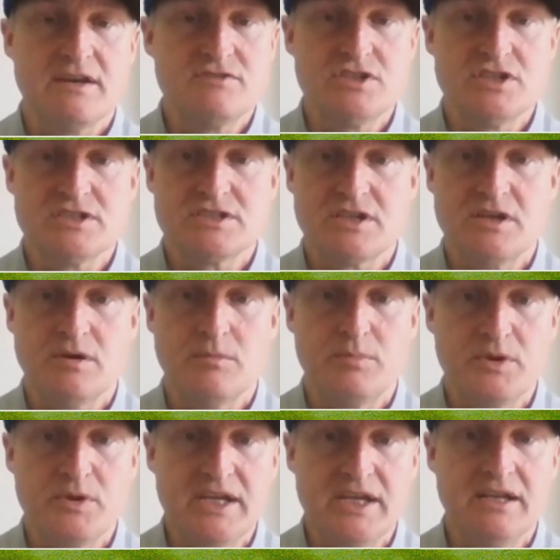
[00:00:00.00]
have just
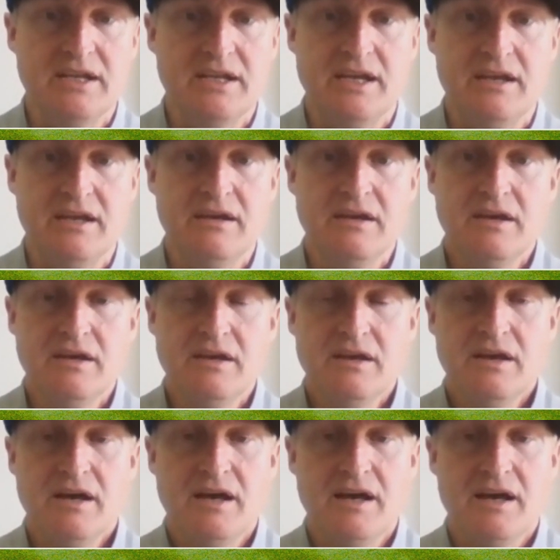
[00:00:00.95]
completely
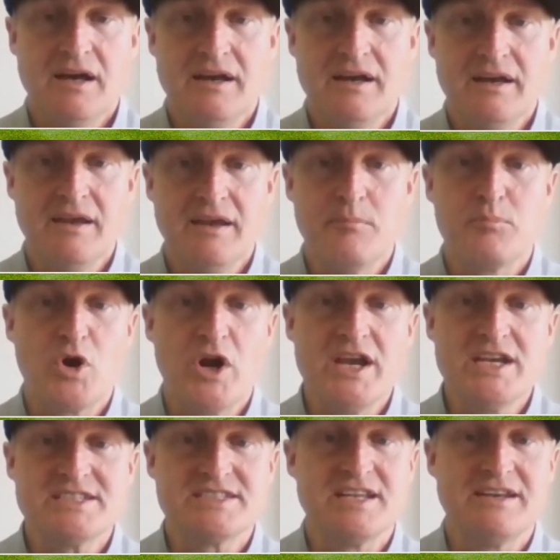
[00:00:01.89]

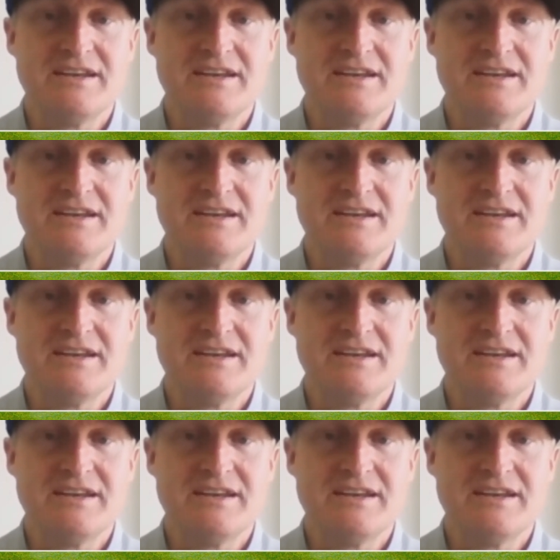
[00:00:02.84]
embraced